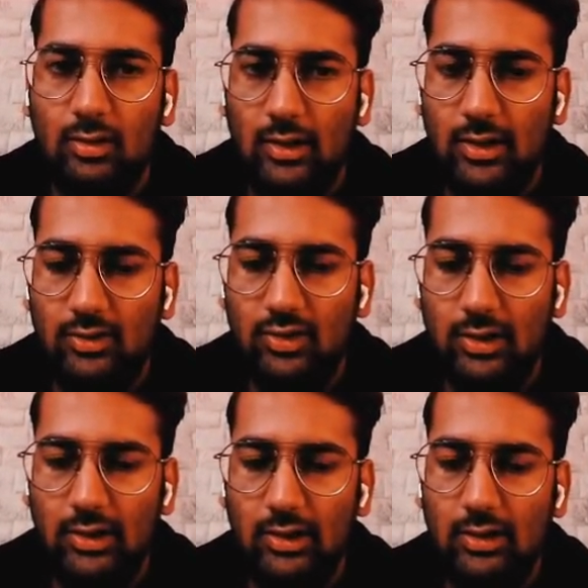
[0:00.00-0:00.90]

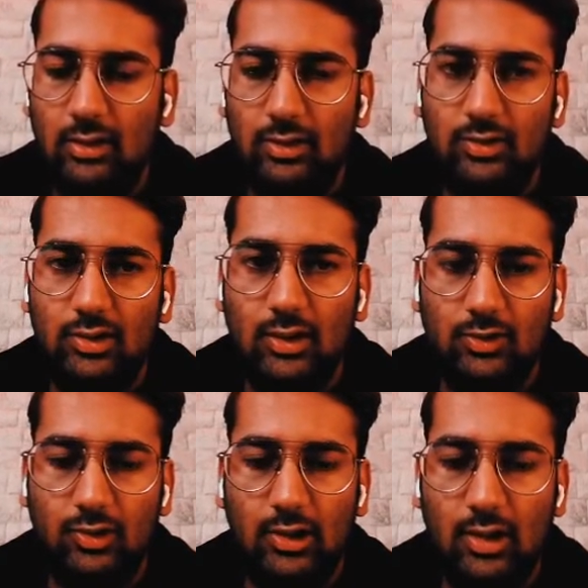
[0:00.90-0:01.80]

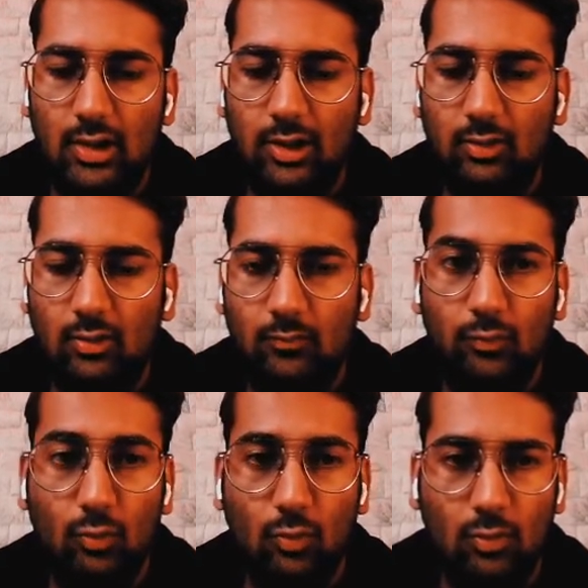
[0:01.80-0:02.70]
HEIGHT, height of
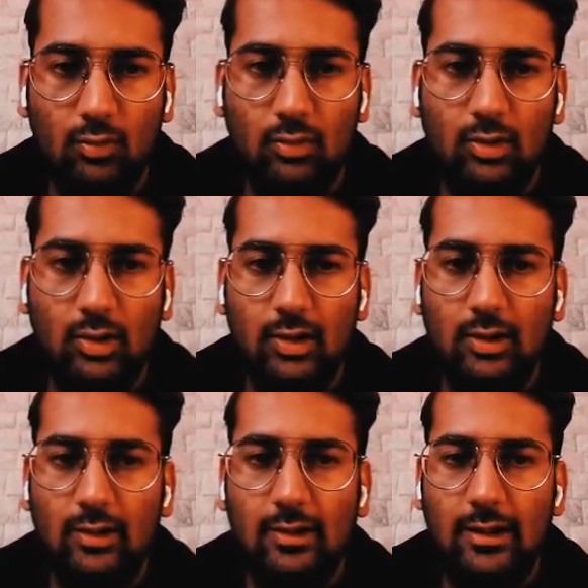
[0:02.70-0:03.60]
low,
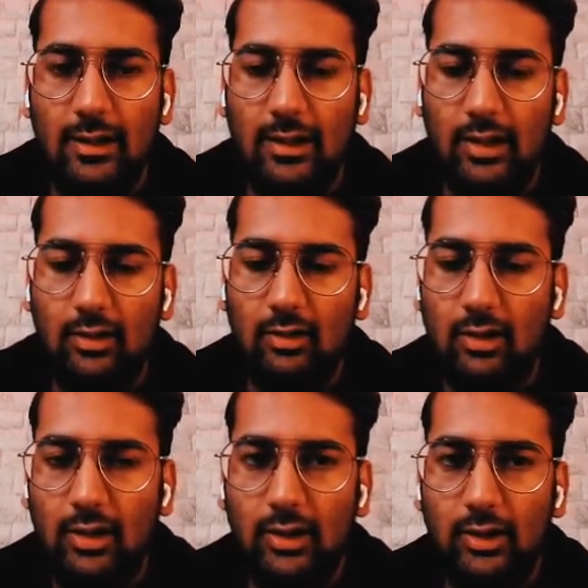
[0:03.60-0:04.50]
and
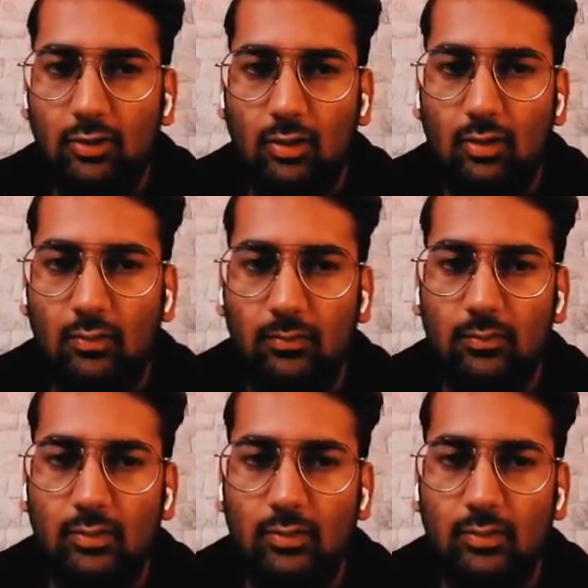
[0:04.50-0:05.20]
height of